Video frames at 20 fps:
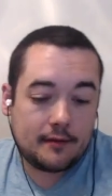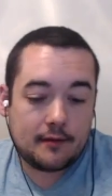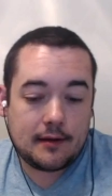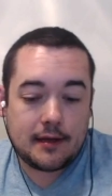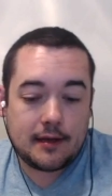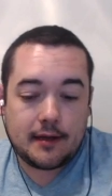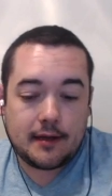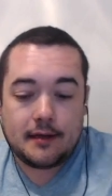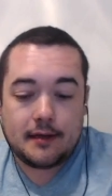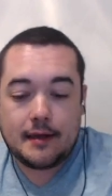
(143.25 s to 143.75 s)

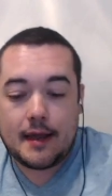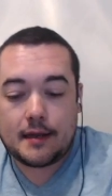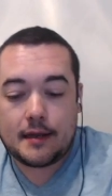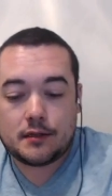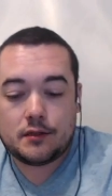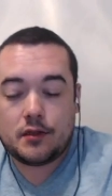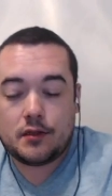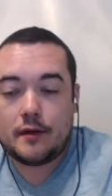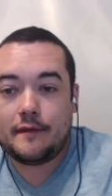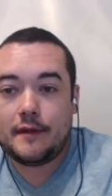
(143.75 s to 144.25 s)
Uh,
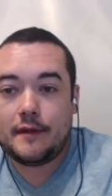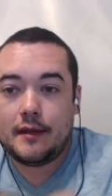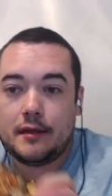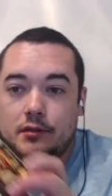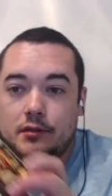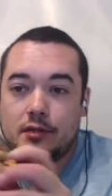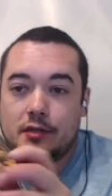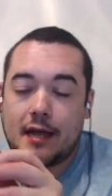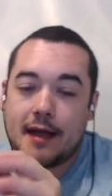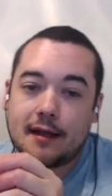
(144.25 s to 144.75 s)
next, you have the
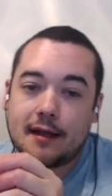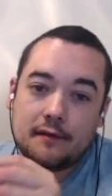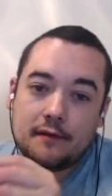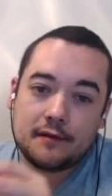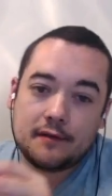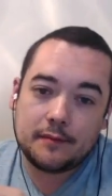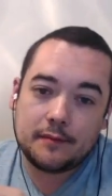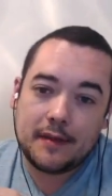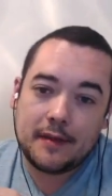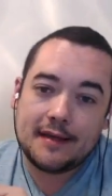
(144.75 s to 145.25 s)
Jack
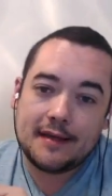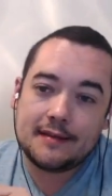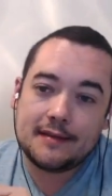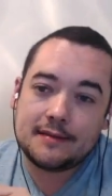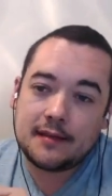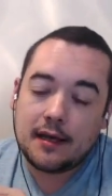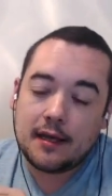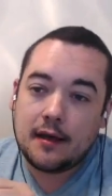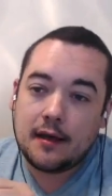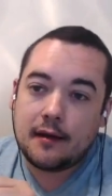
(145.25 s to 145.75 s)
of
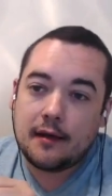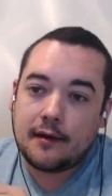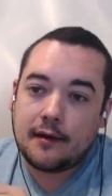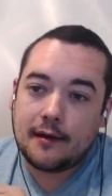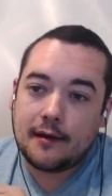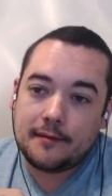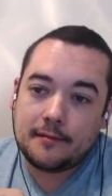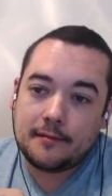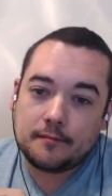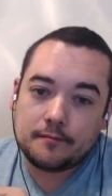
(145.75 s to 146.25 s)
Spades.
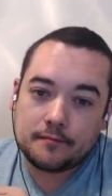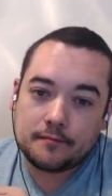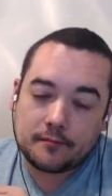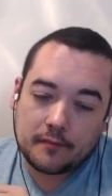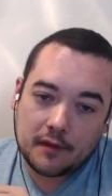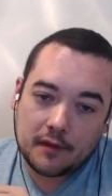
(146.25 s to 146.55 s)
Um,